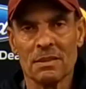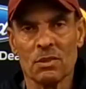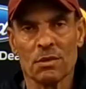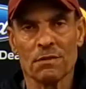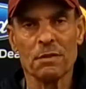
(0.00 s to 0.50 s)

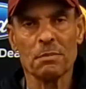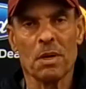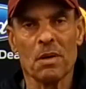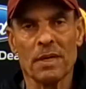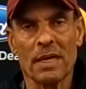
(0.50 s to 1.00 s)
during the
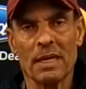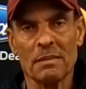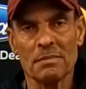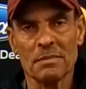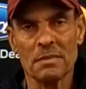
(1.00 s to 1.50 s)
football game.
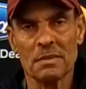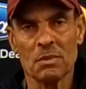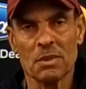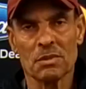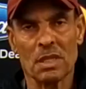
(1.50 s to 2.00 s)

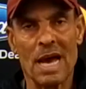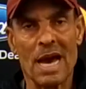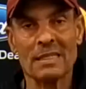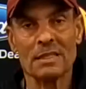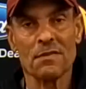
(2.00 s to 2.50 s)
There's a
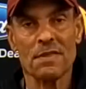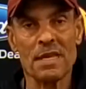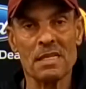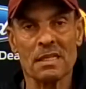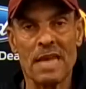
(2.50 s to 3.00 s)
lot of different
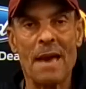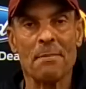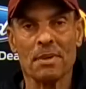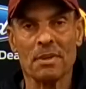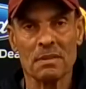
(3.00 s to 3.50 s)
things that
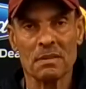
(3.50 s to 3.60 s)
happen.